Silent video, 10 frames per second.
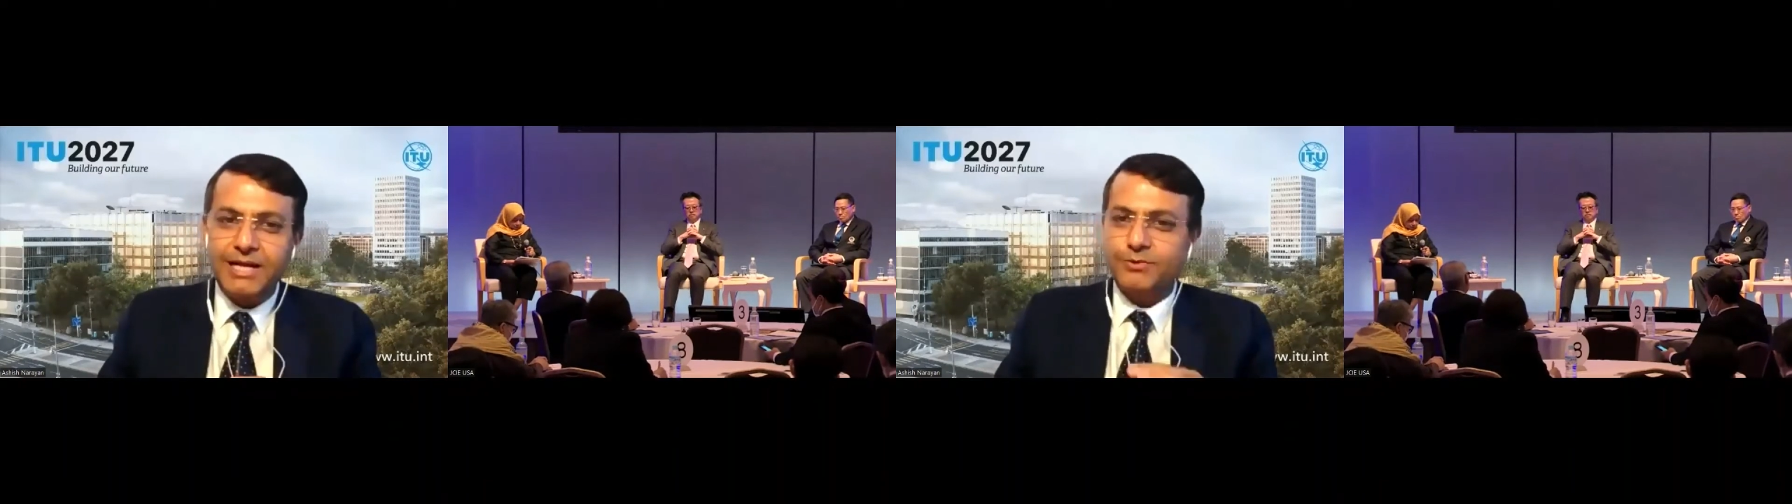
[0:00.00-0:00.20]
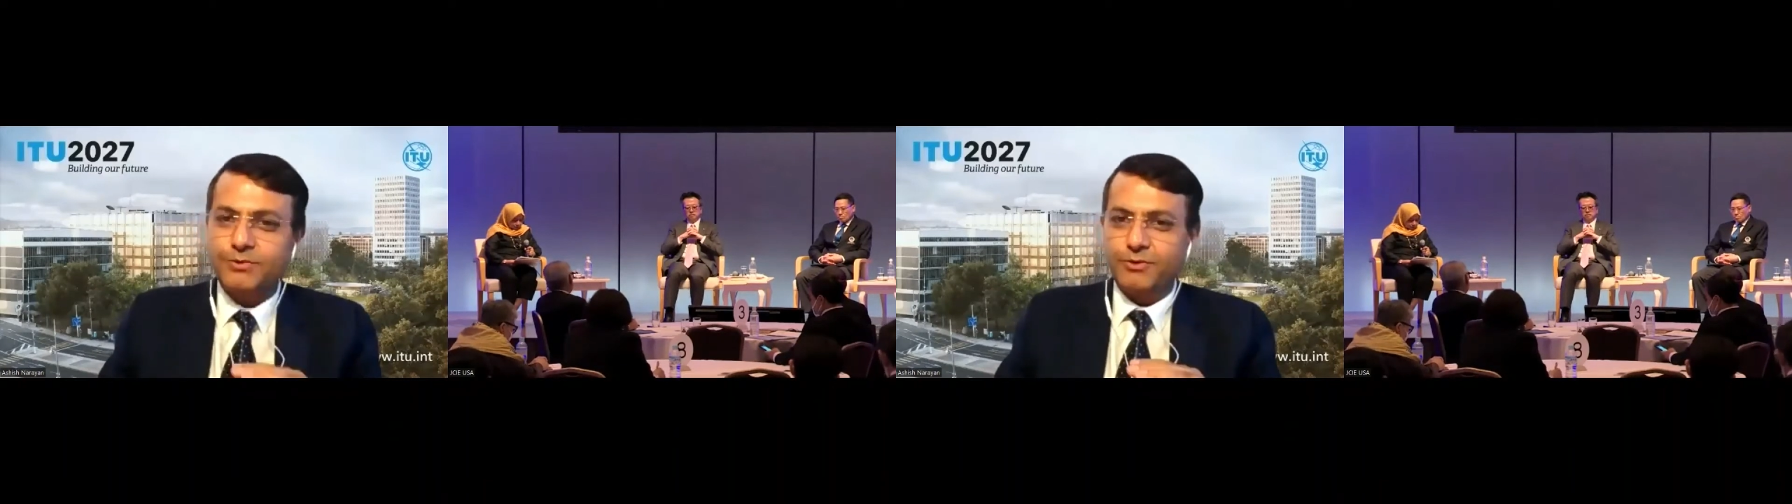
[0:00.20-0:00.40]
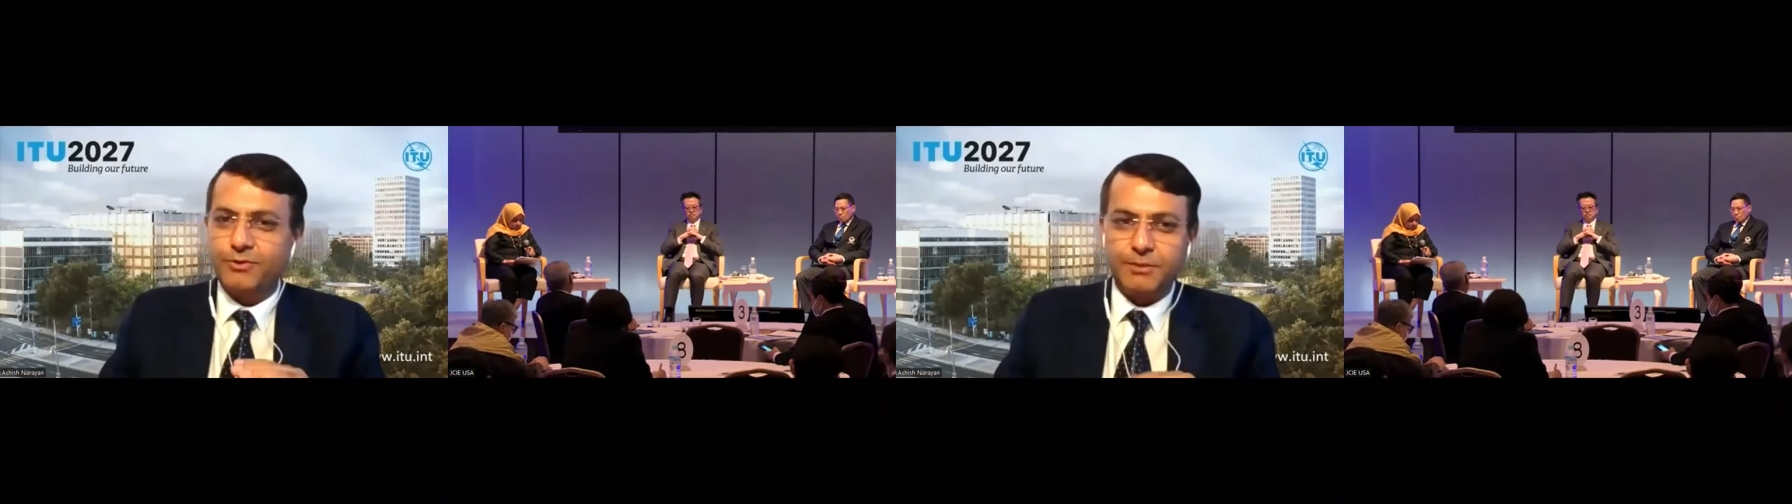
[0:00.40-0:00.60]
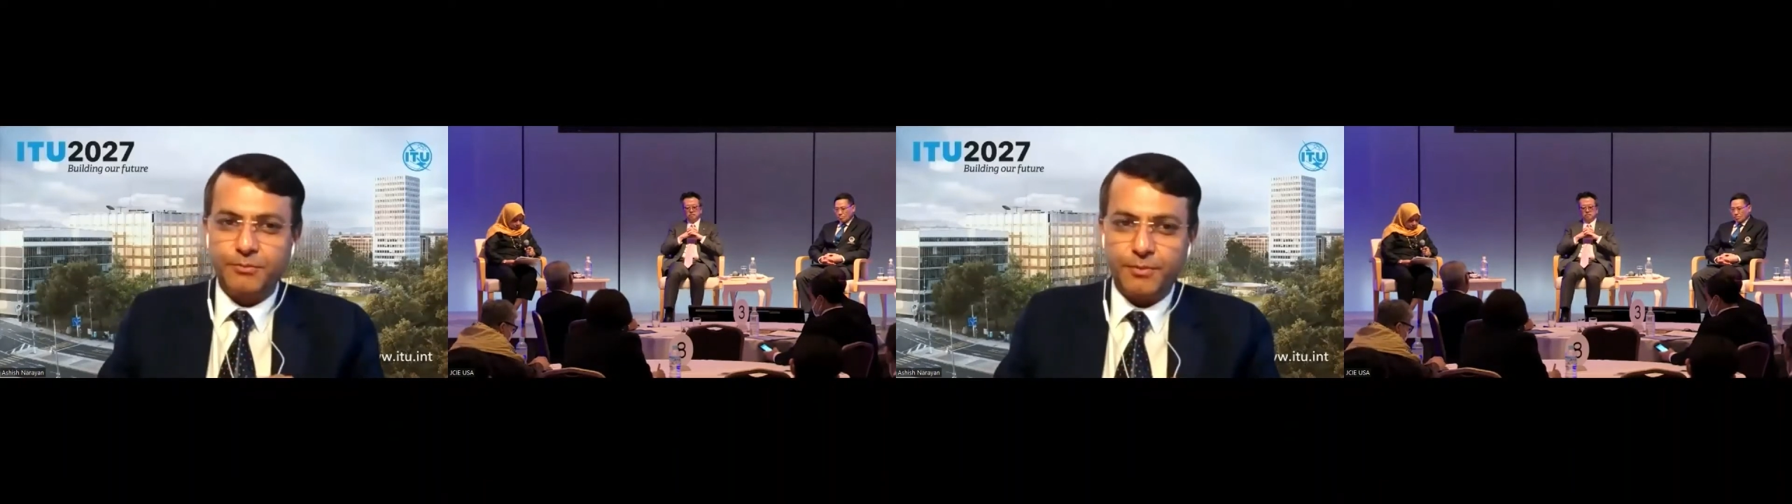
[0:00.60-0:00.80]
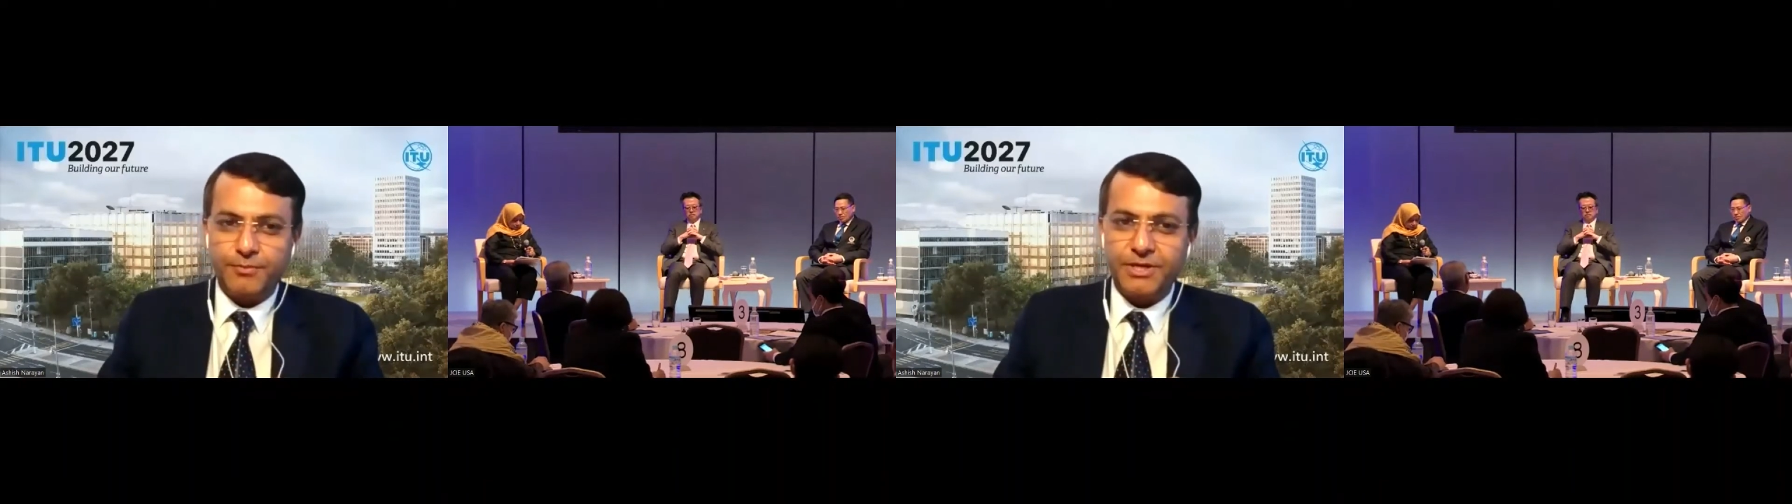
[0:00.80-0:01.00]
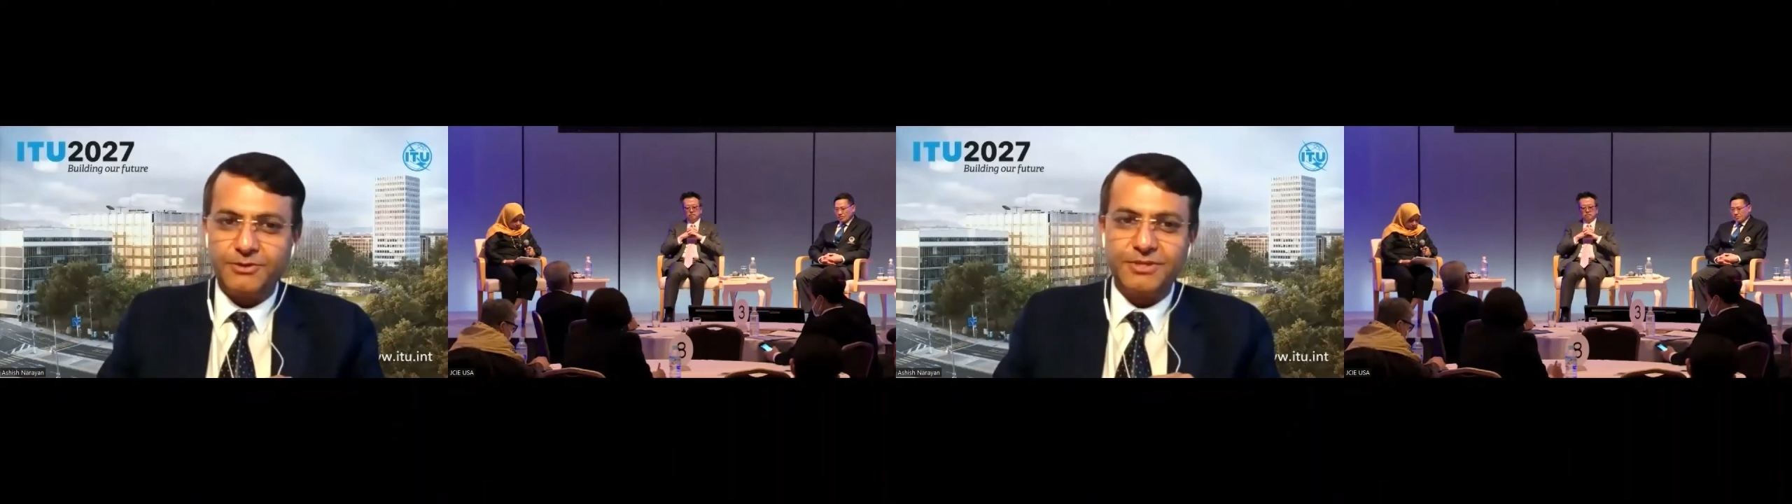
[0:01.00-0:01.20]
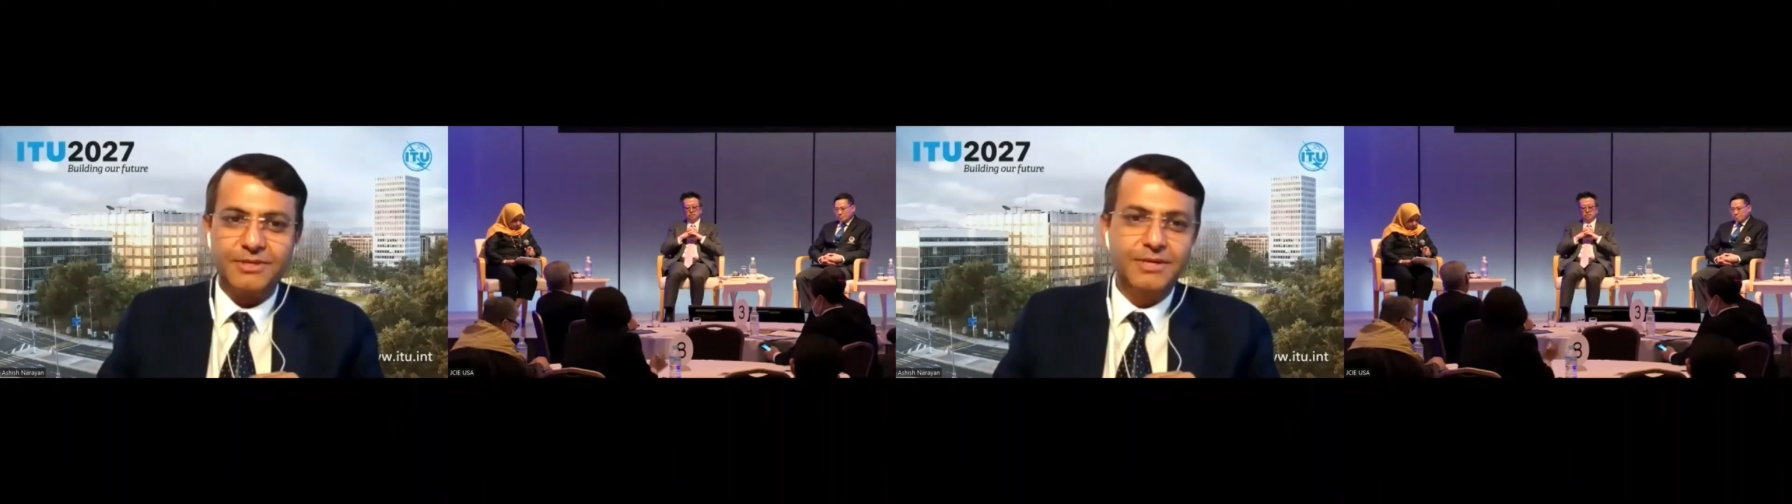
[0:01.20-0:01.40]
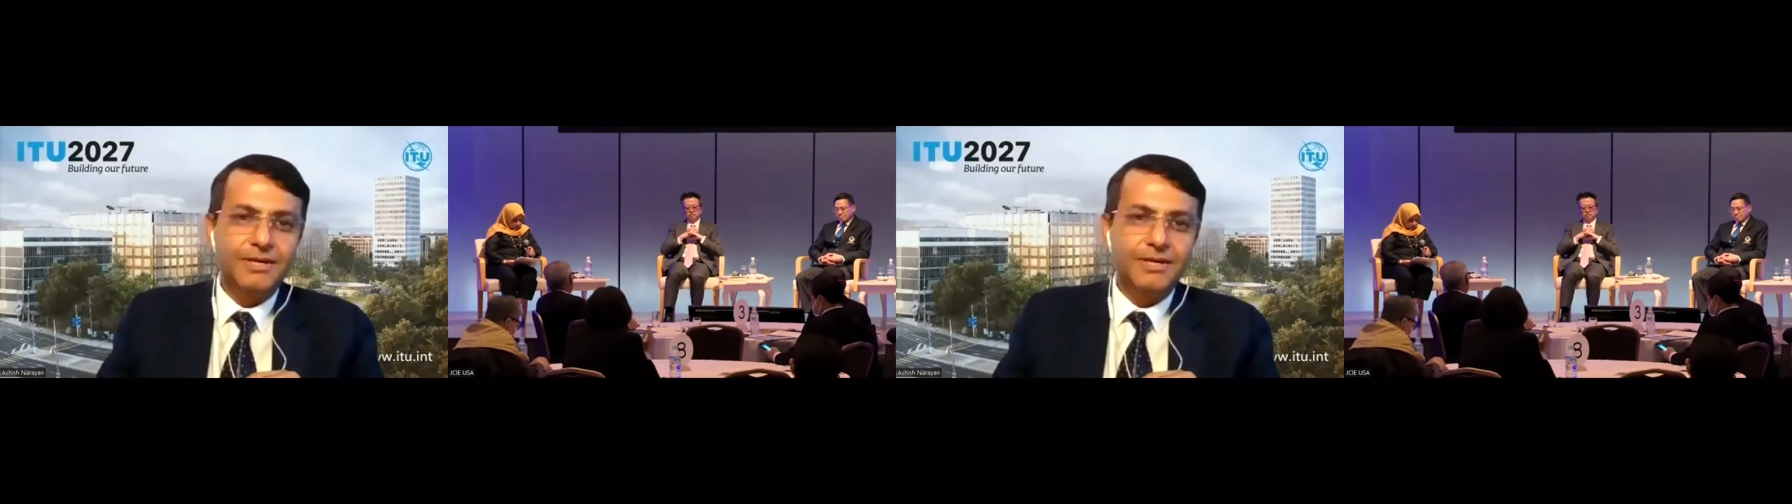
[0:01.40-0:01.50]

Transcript: to the aging population.